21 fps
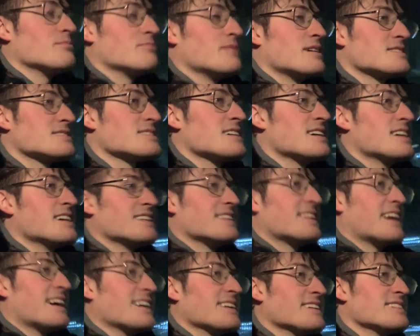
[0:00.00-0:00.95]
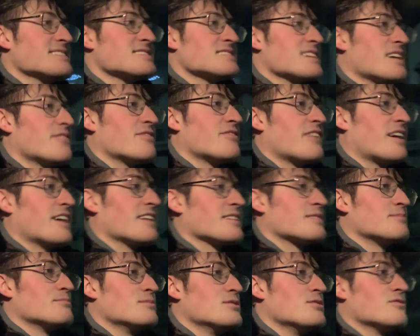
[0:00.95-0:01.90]
but that is a
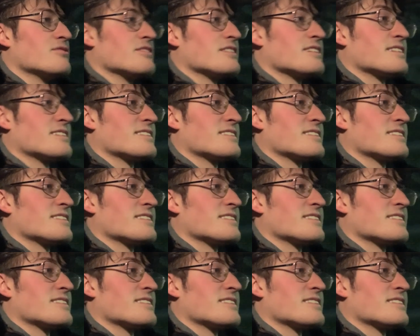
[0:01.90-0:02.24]
violent movie.